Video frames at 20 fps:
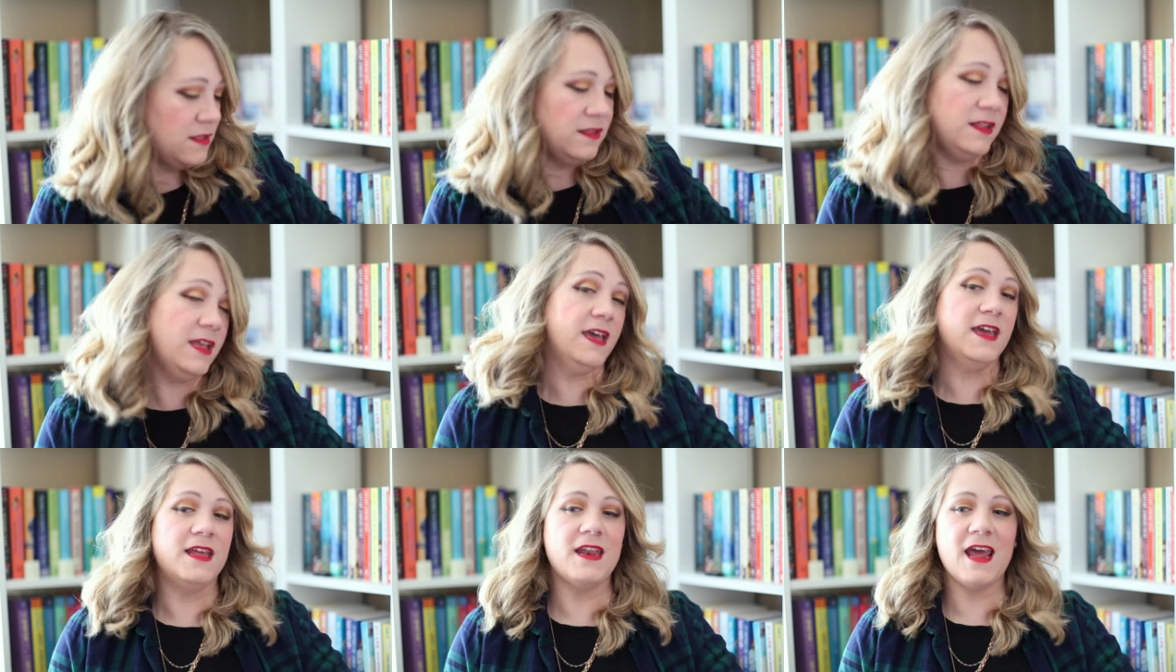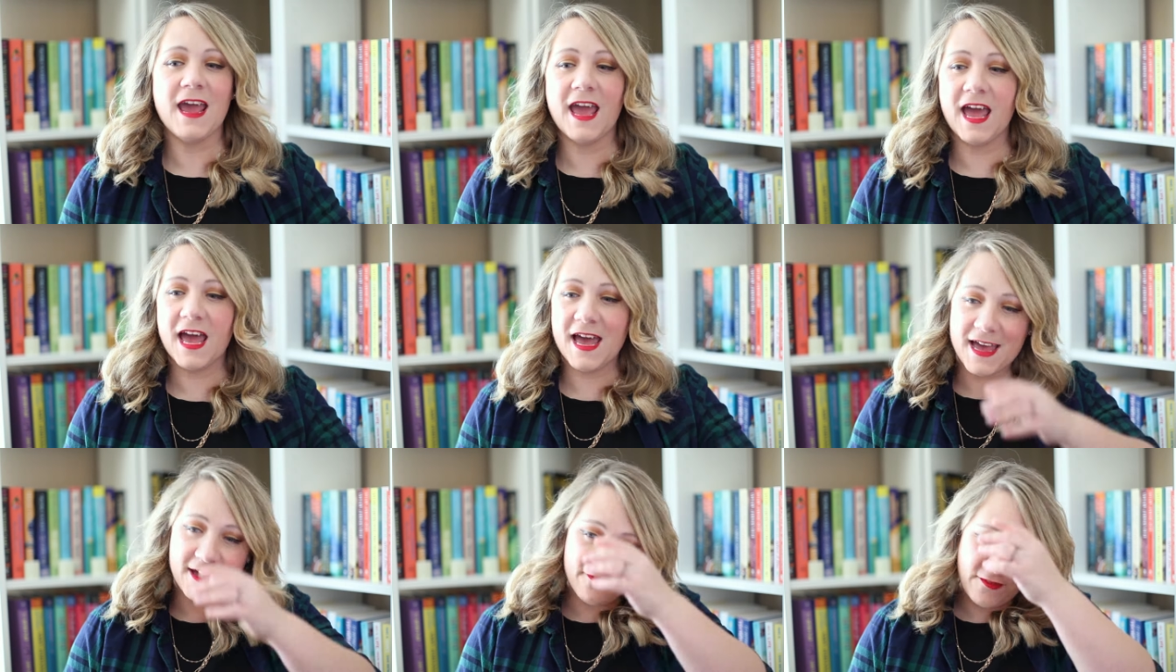Then I
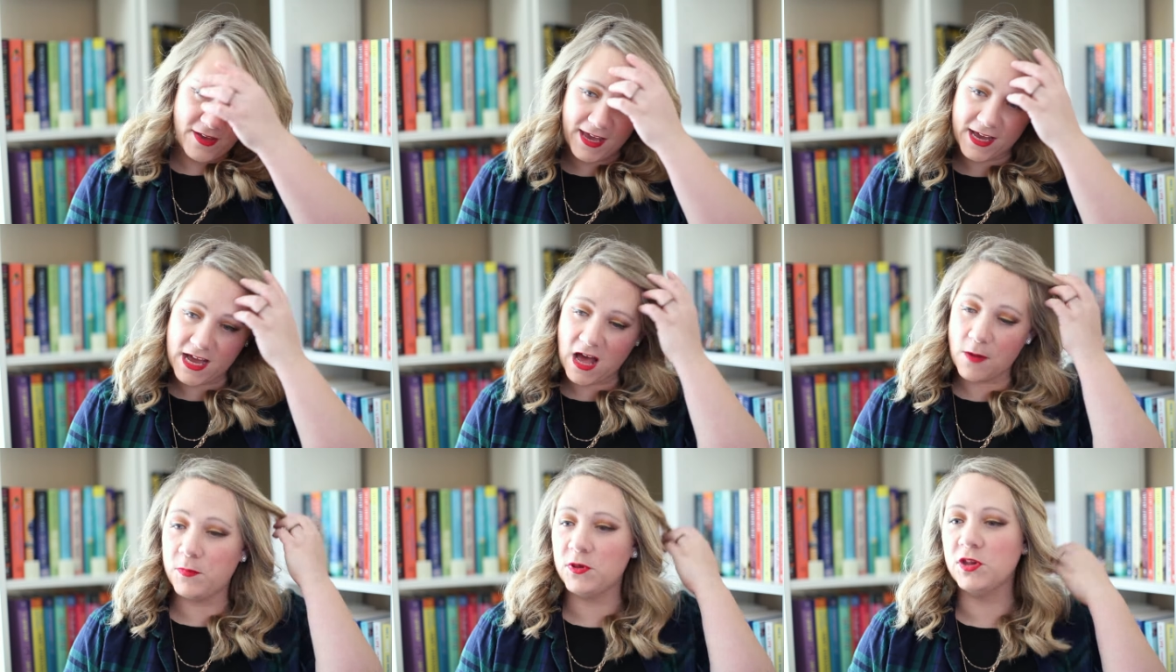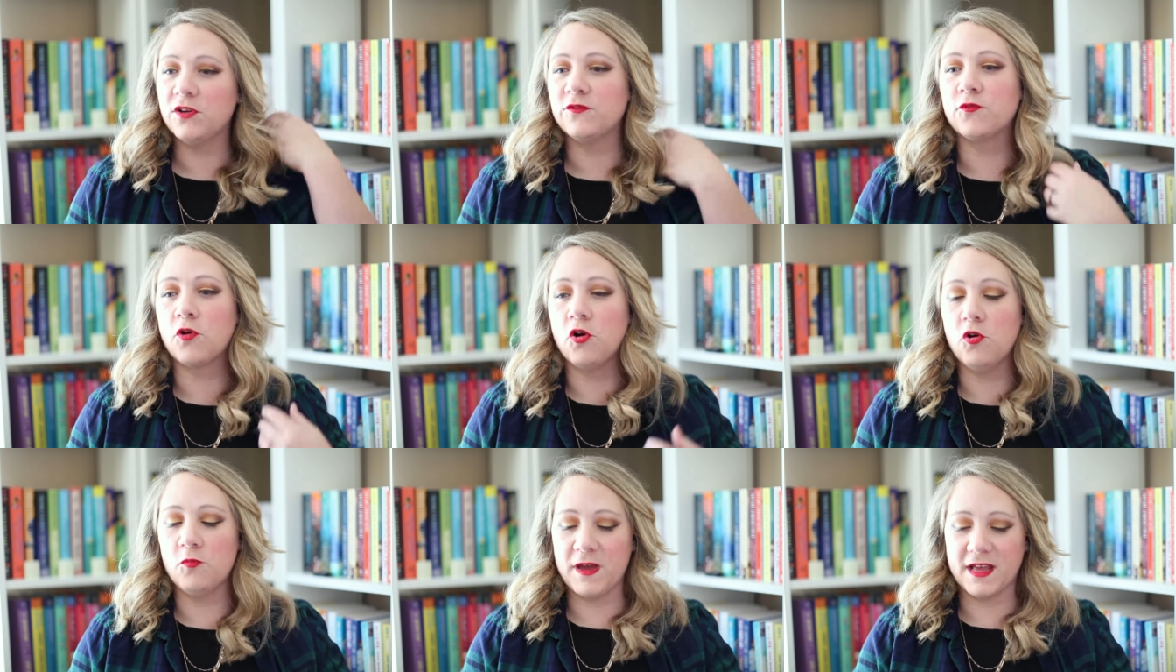have a couple
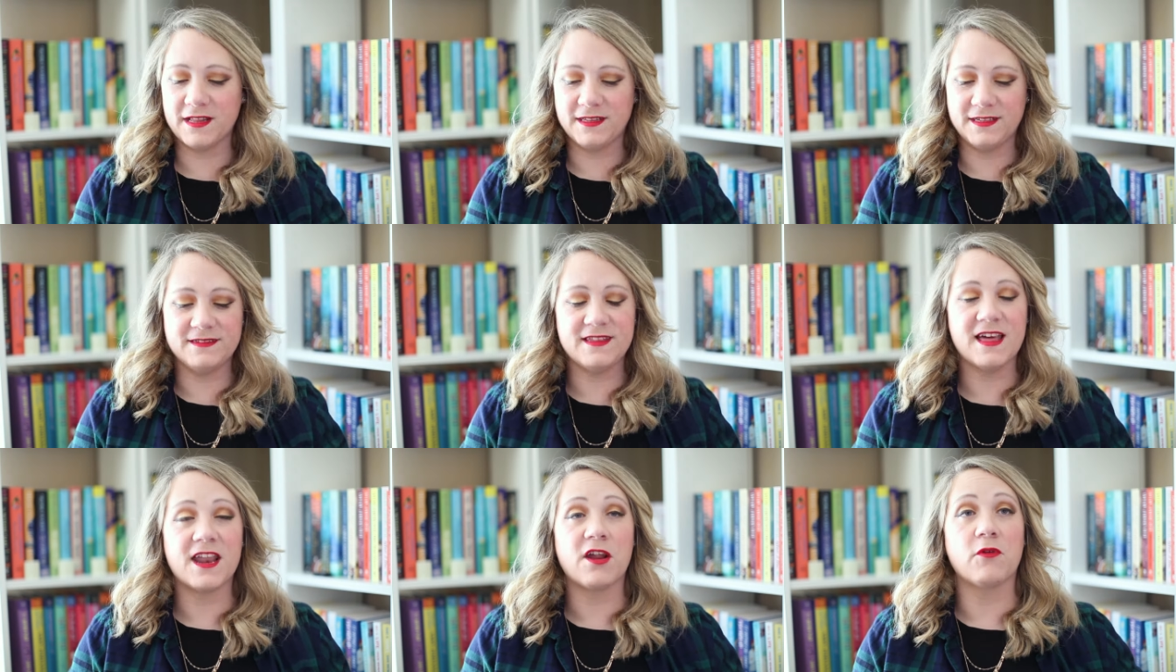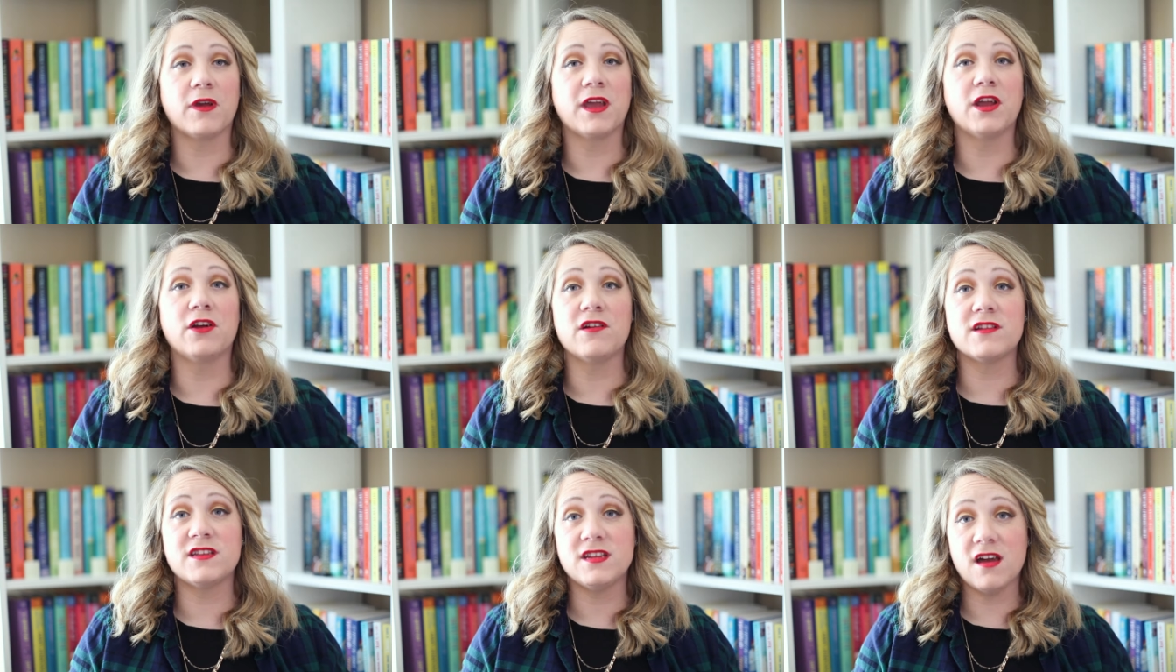of romances that I don't
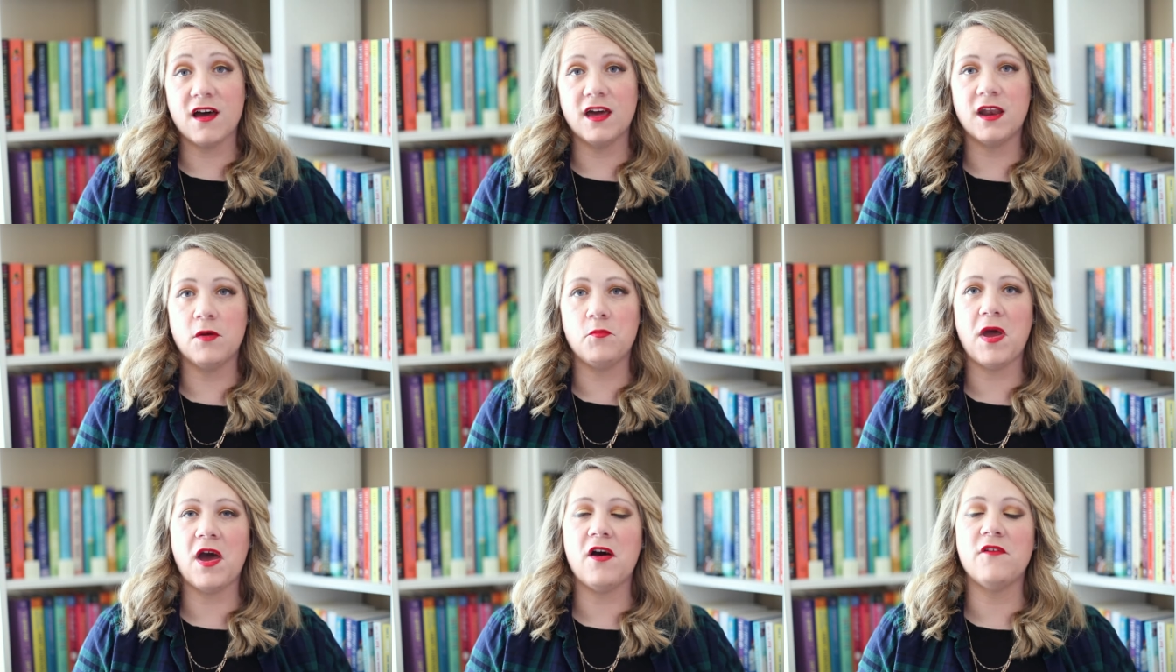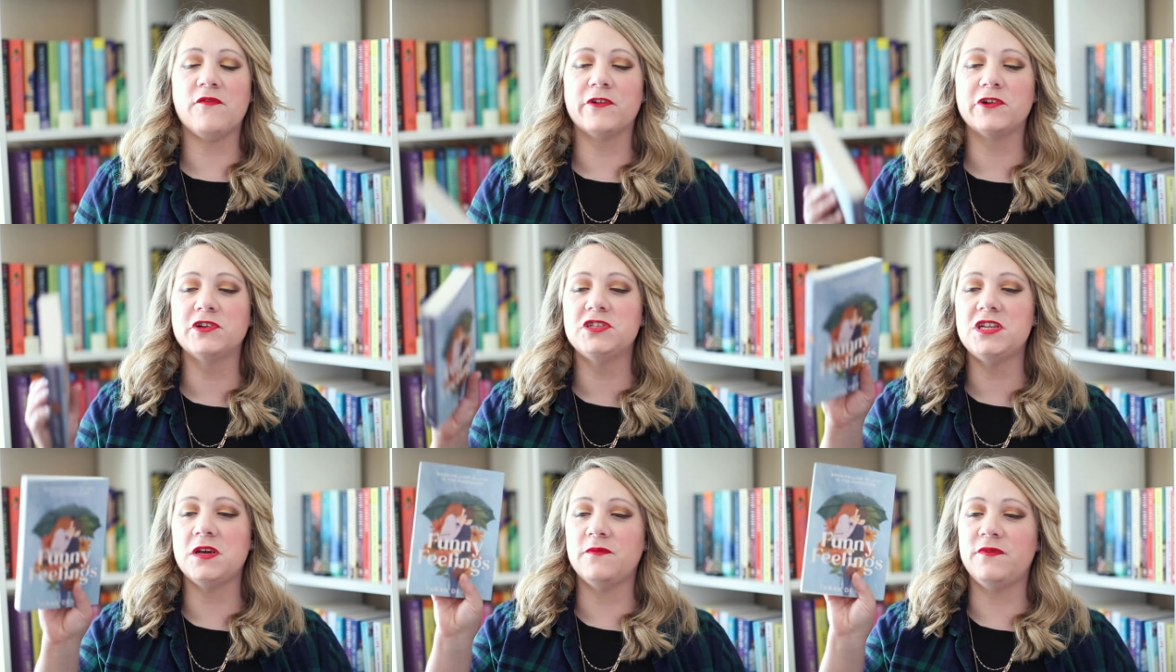hear a ton about.
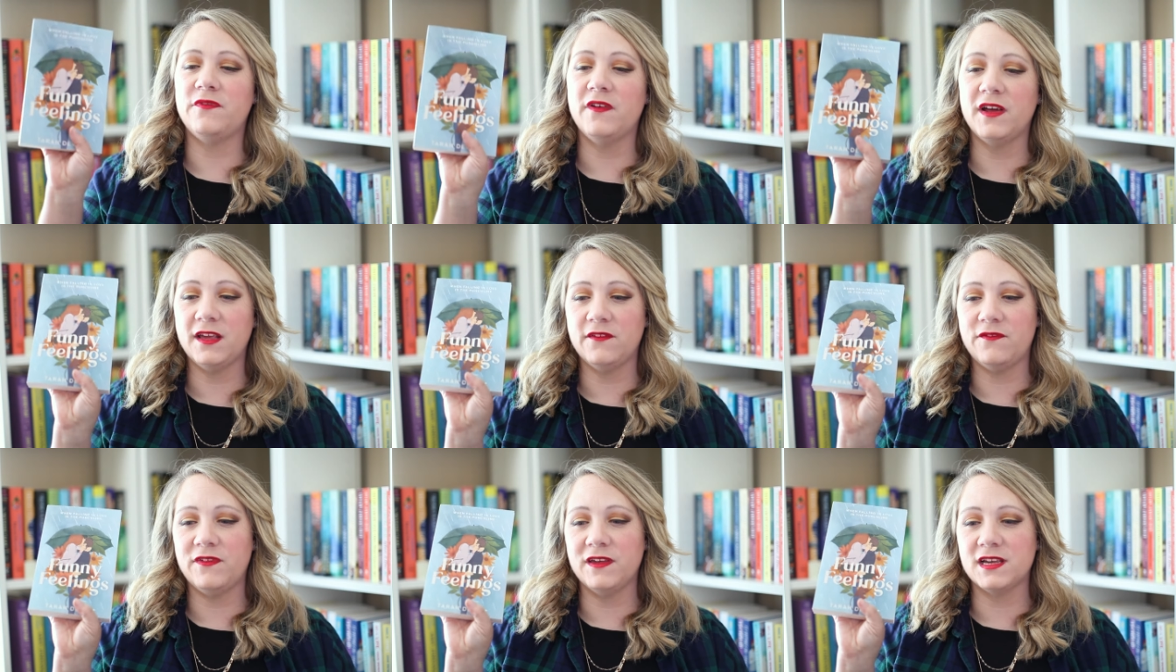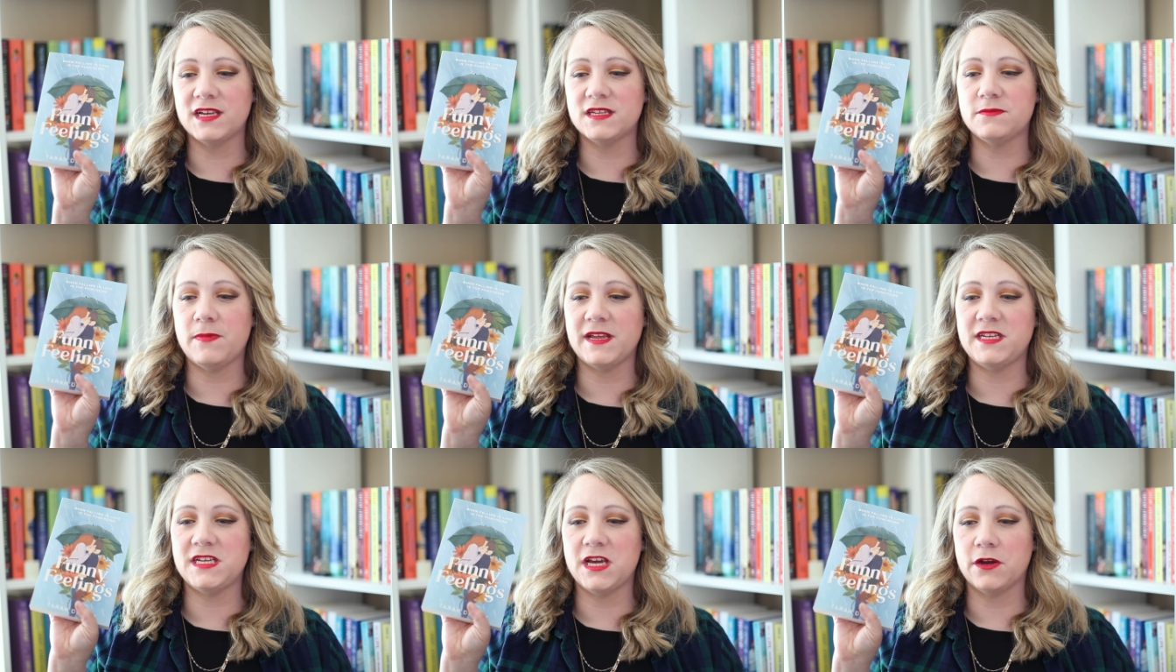First up, Funny Feelings
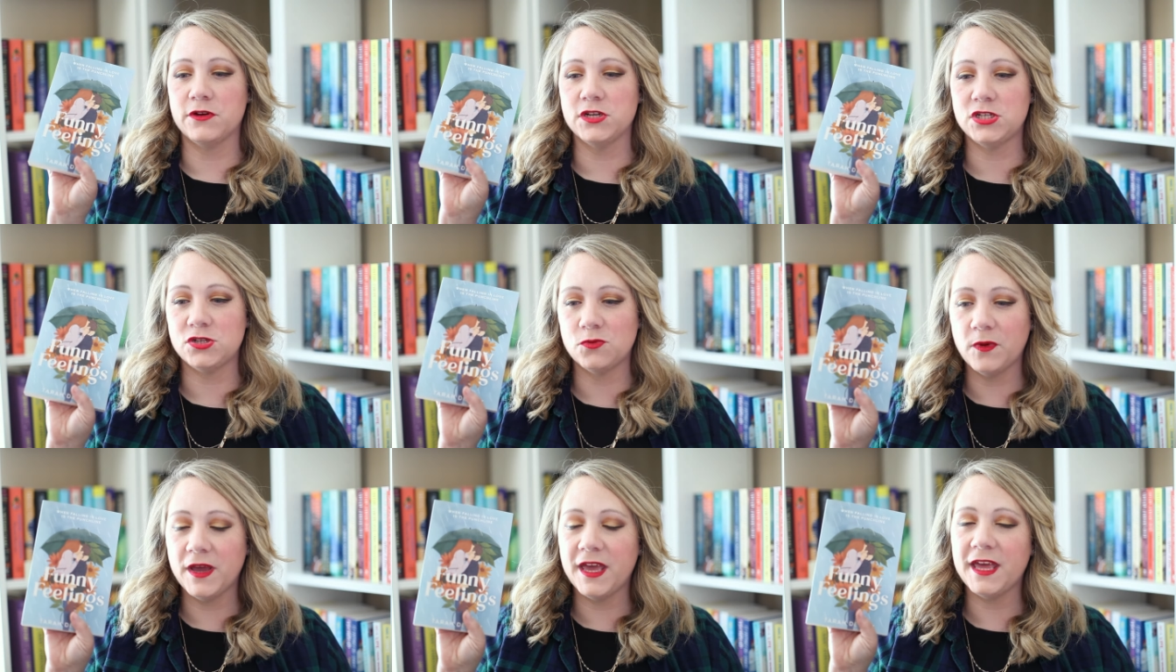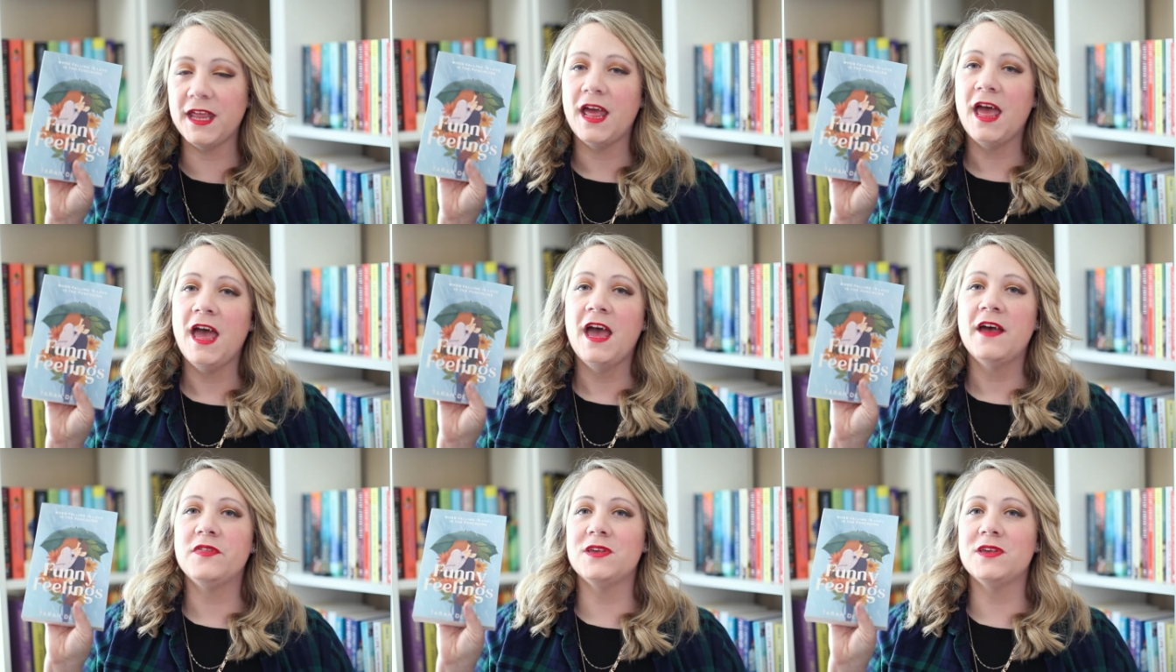by Tara DeWitt.